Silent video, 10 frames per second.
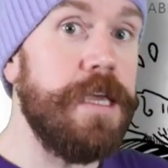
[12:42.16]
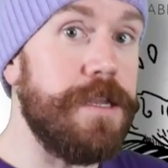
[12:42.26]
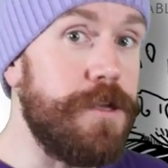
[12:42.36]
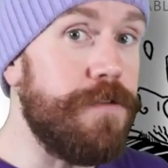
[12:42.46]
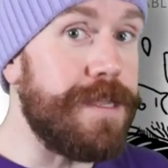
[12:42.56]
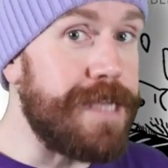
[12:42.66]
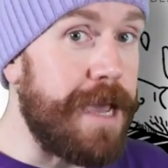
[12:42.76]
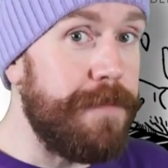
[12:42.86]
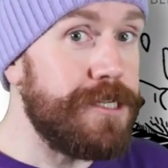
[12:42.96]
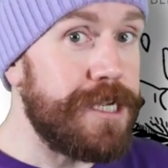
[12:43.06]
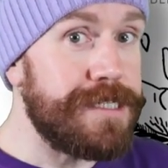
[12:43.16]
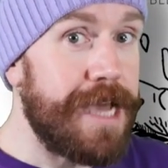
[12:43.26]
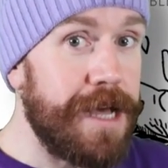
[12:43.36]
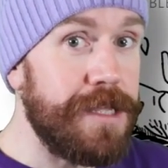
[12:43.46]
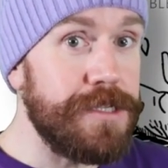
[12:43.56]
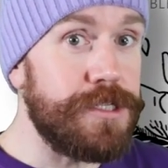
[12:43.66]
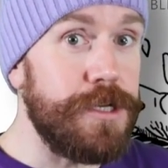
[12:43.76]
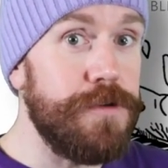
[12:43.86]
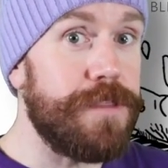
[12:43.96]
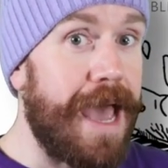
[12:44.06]
you do the damage it tells
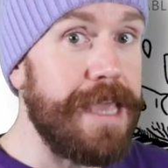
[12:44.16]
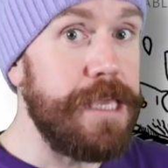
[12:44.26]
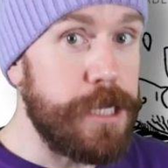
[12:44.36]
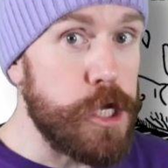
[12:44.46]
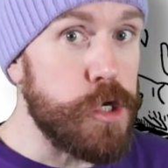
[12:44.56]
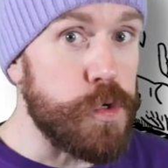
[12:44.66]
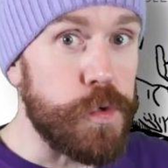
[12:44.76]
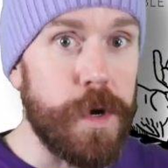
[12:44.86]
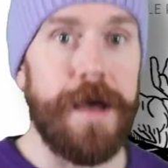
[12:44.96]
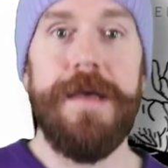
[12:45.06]
you that you do.